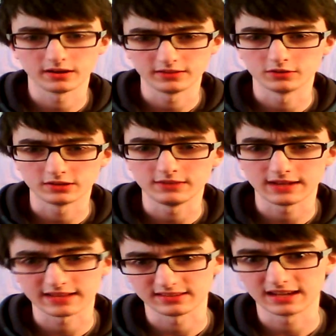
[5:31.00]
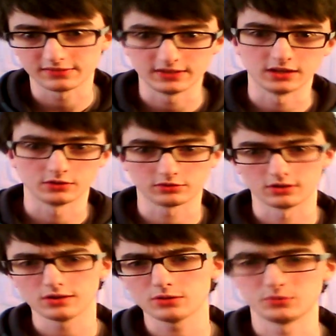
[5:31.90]
that your TV has an S-video
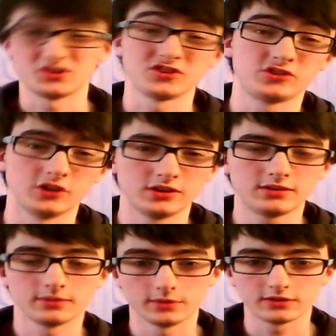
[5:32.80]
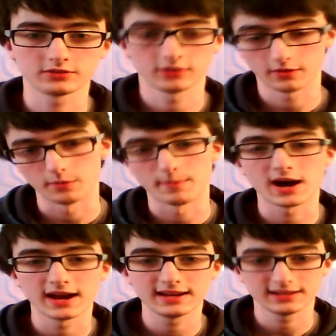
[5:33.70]
slot, which it should. Which on
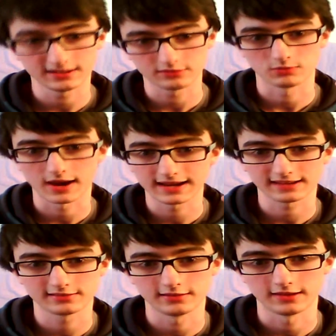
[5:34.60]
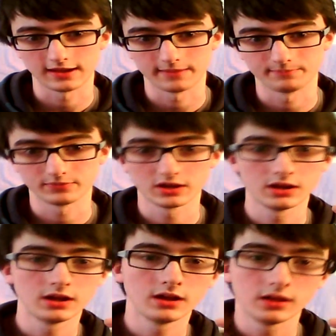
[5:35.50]
mine, it's right next to
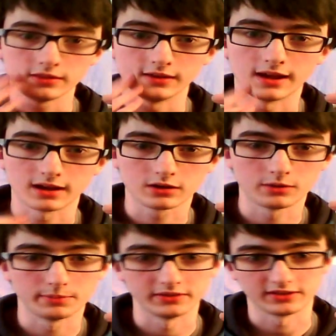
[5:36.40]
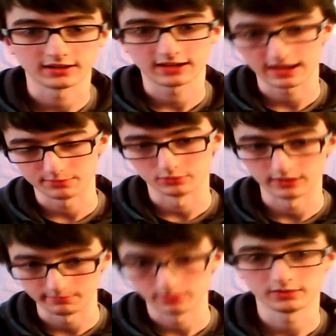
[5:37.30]
the composite cable
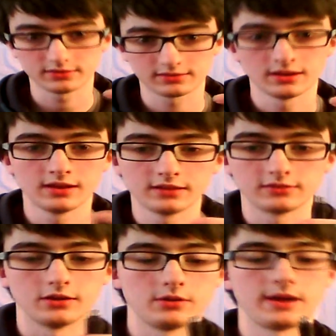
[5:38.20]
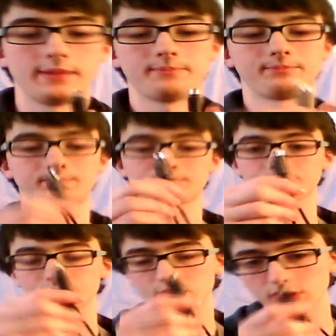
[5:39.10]
inputs. So
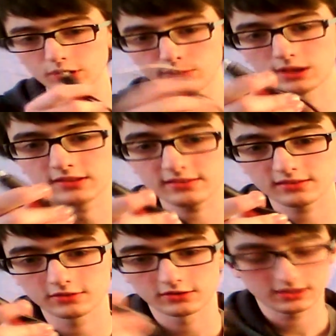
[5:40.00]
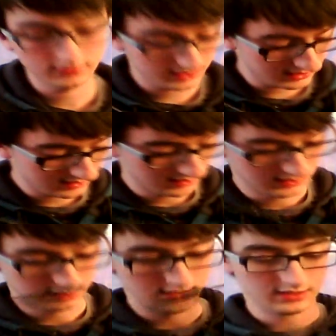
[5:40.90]
plug this into your TV,
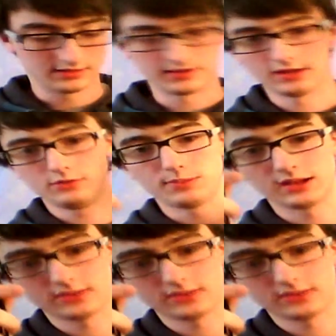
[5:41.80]
and then you plug the